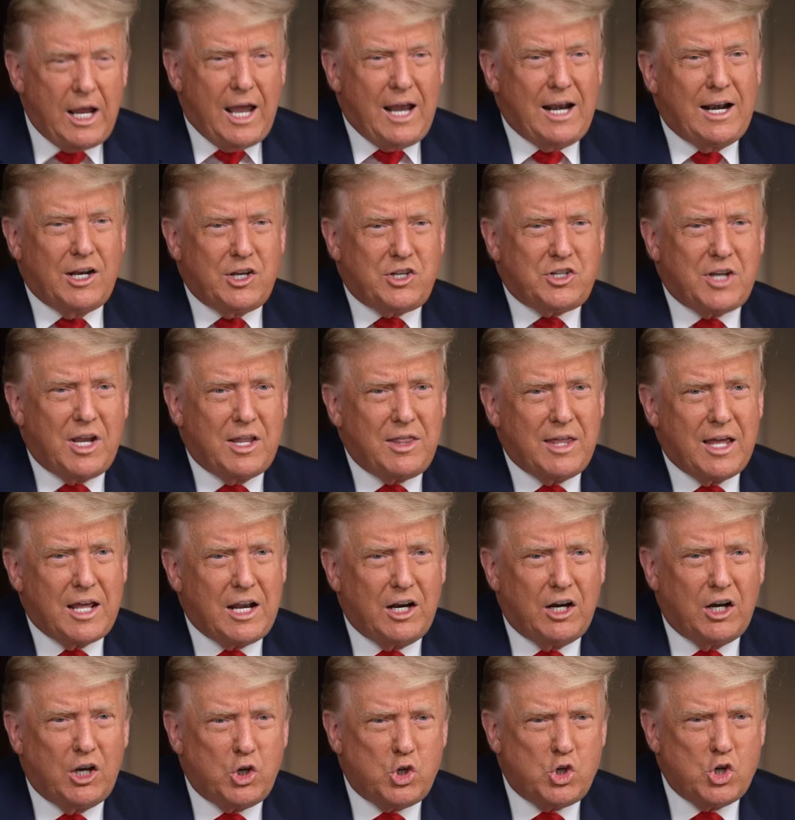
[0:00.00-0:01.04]
And I said that
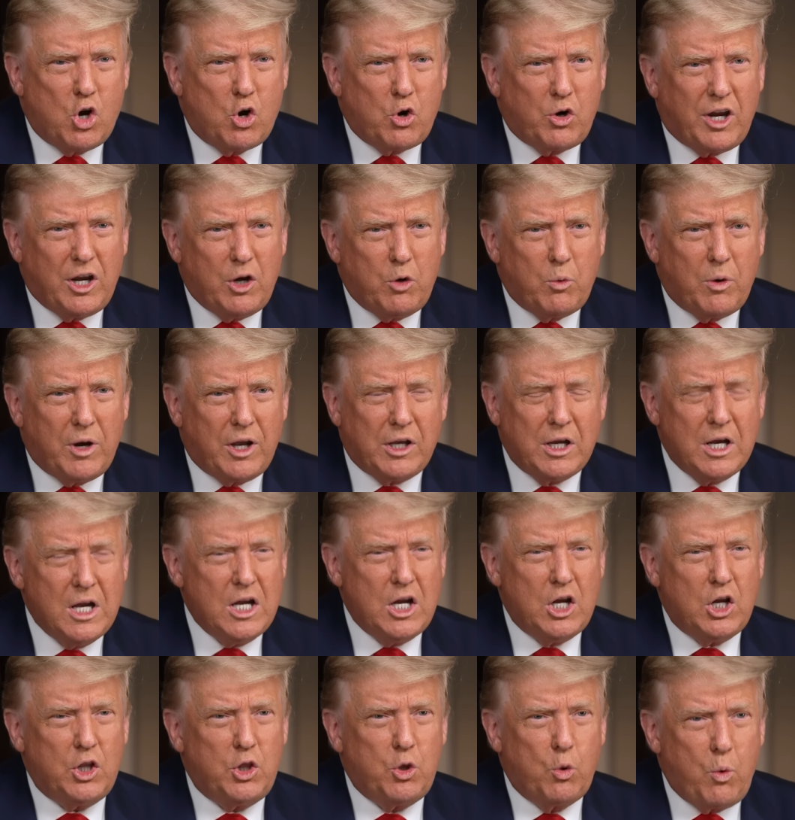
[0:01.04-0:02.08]
in a joking way.
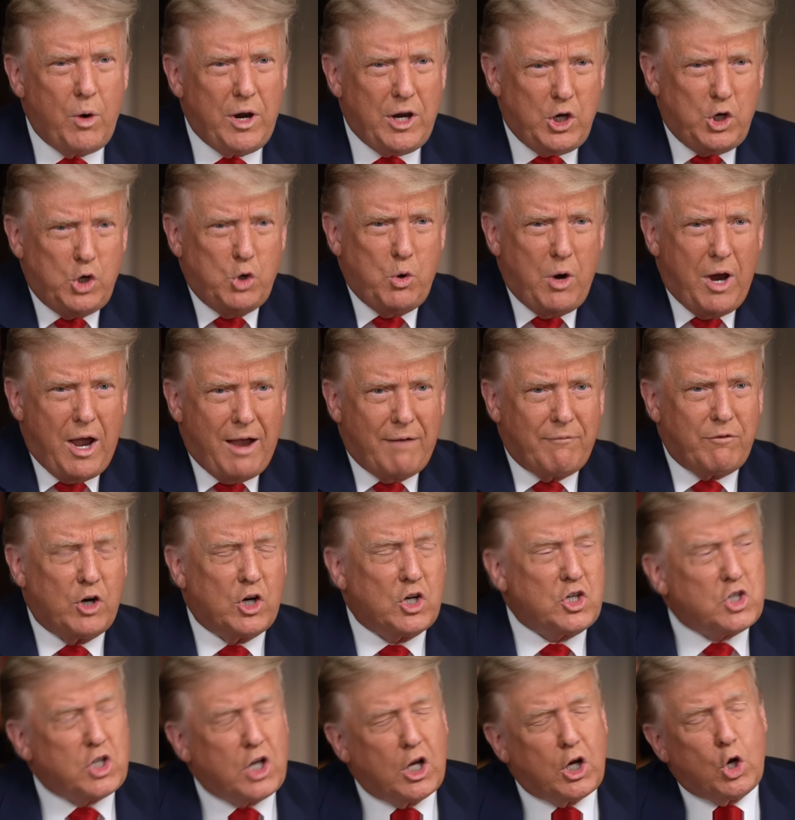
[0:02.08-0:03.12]
The way you have it,
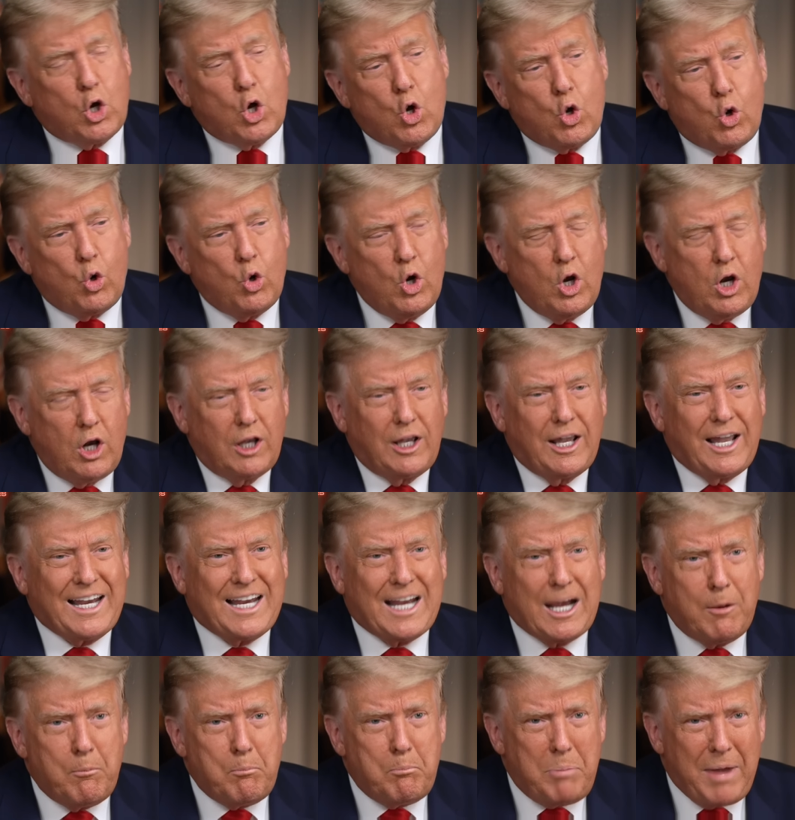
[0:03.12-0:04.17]
it's like, oh,
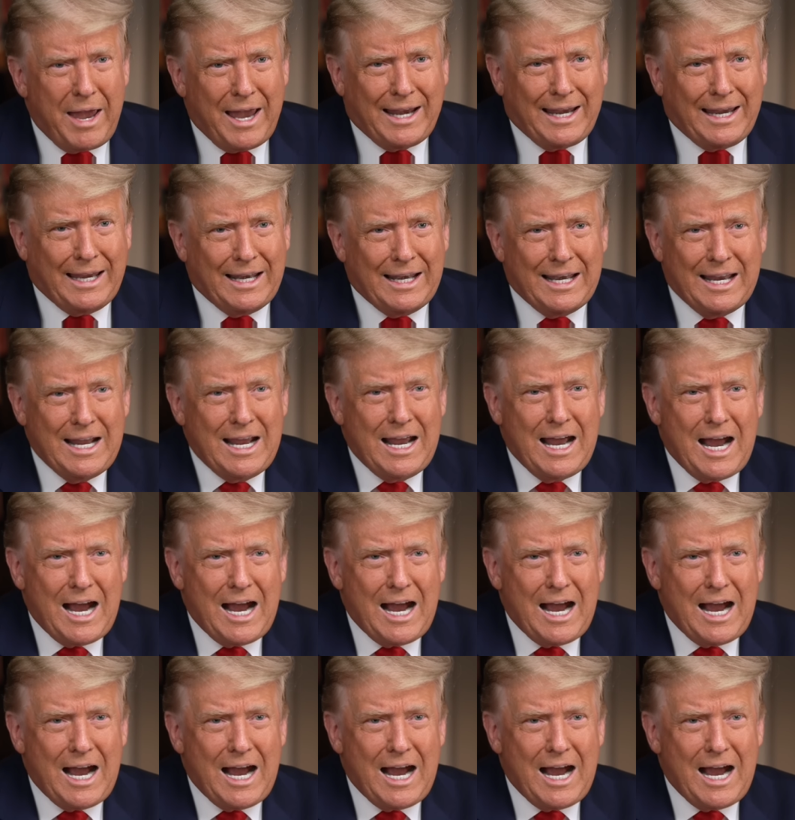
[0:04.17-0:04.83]
like I'm begging.